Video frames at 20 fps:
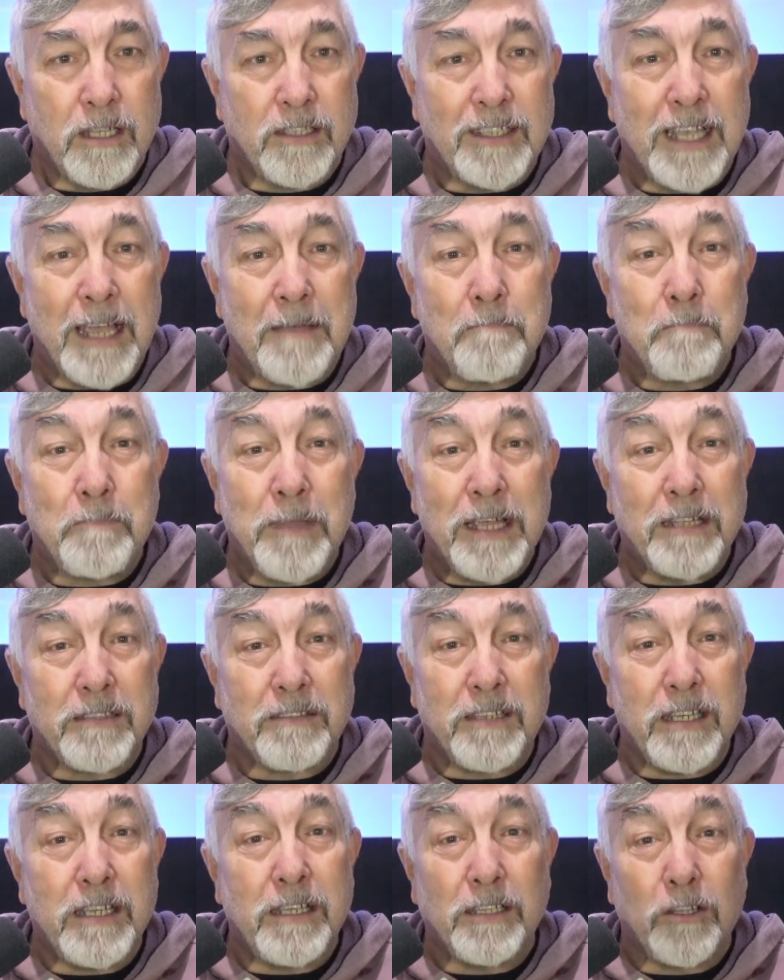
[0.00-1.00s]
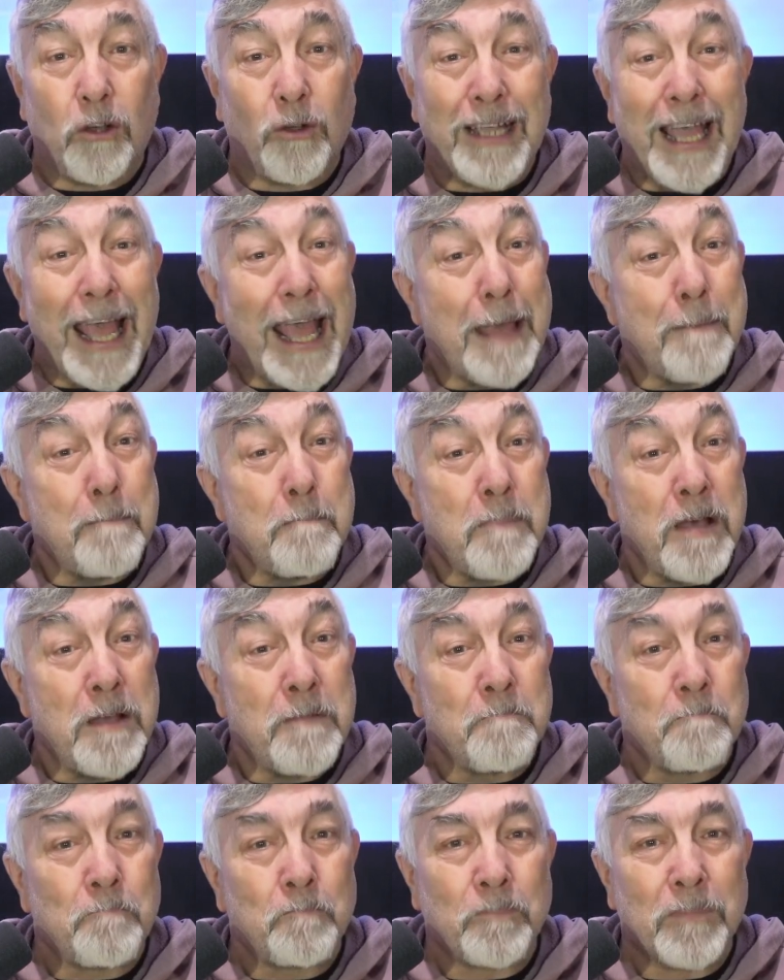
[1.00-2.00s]
10-bit D-Log-M,
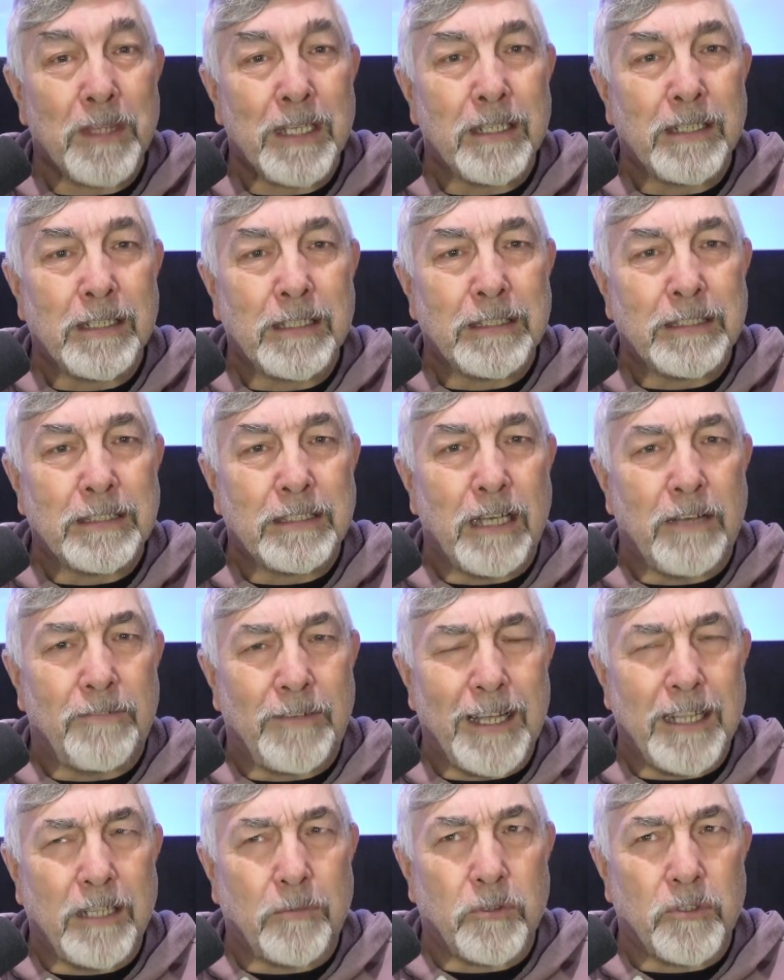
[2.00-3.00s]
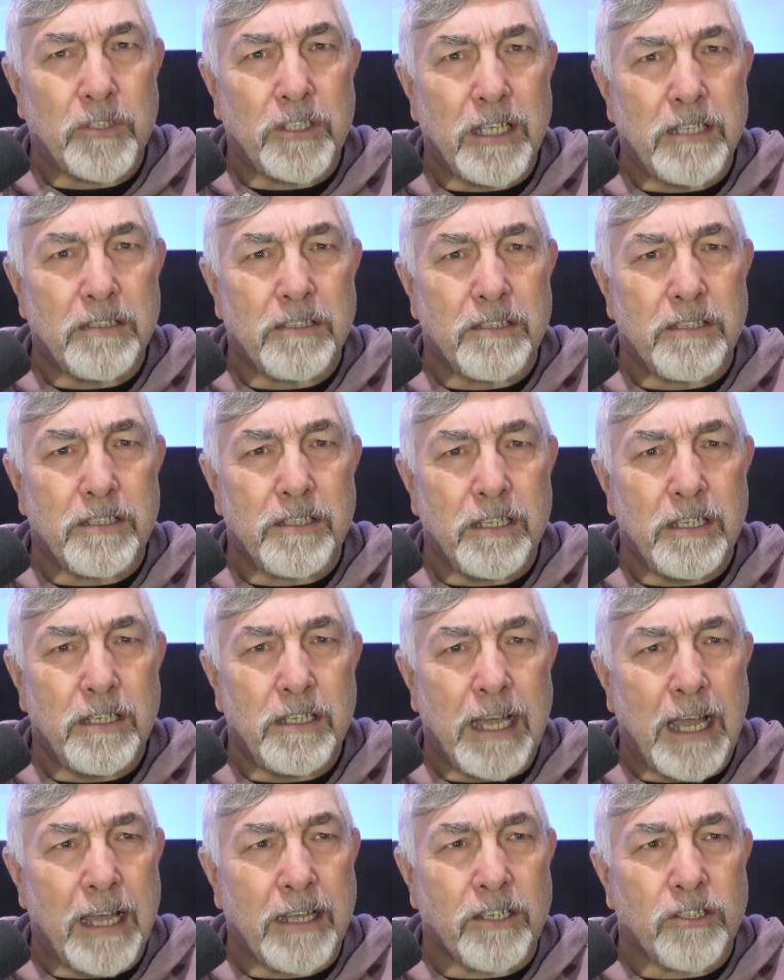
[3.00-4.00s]
available since
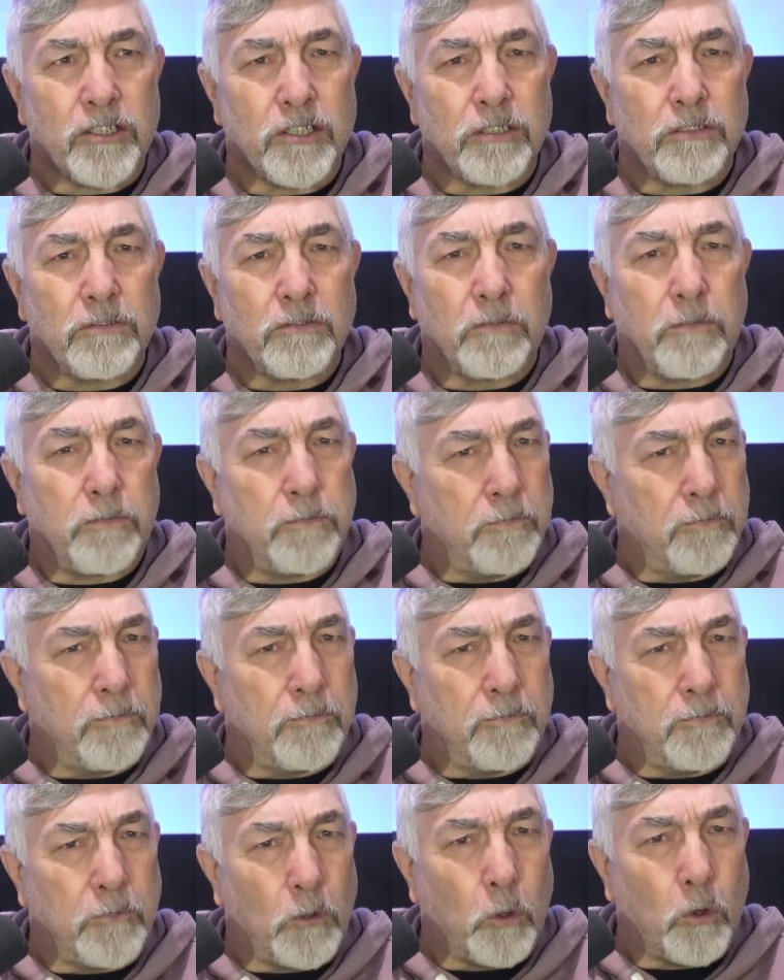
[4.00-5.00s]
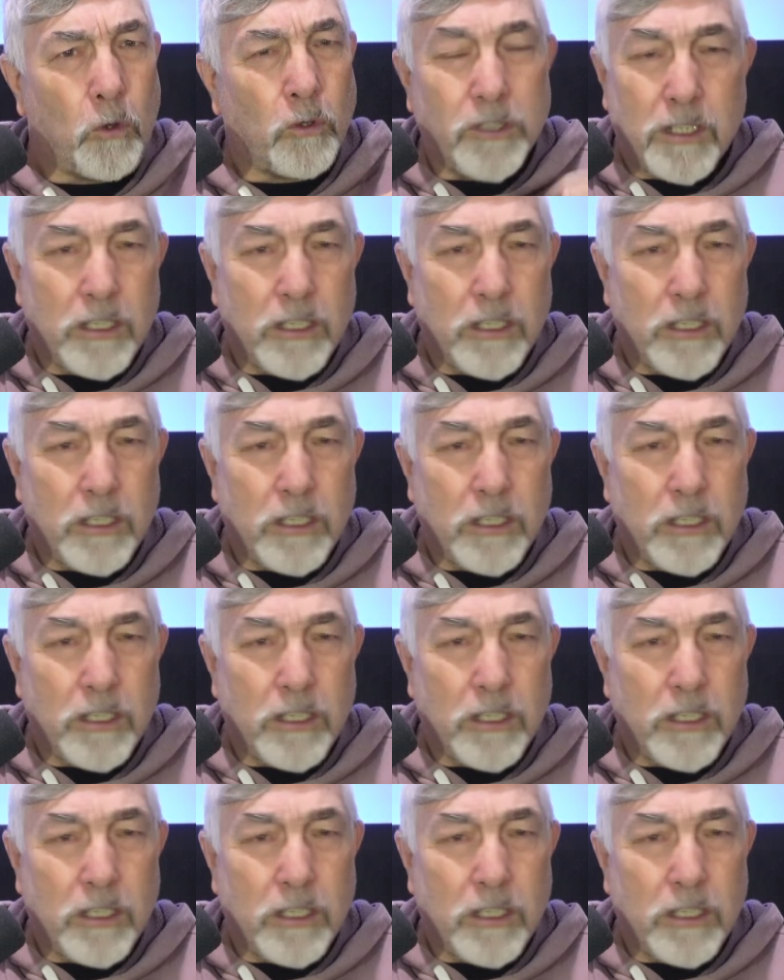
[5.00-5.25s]
the Action 4.